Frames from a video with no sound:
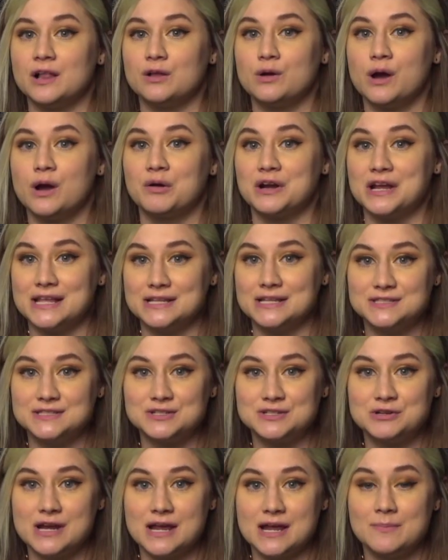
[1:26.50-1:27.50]
Follow our
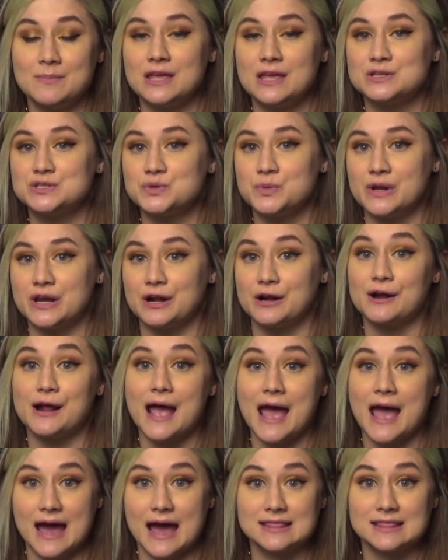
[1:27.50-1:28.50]
Instagram and
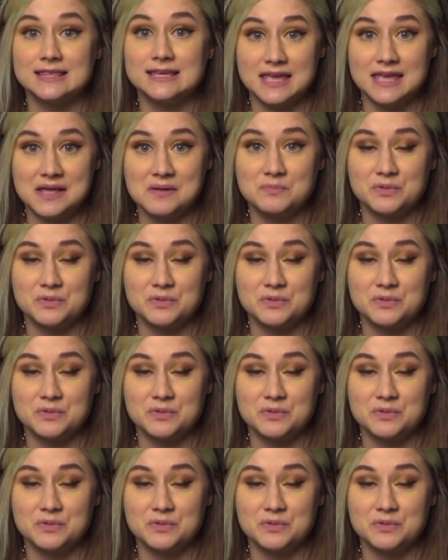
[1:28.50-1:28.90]
Twitter at The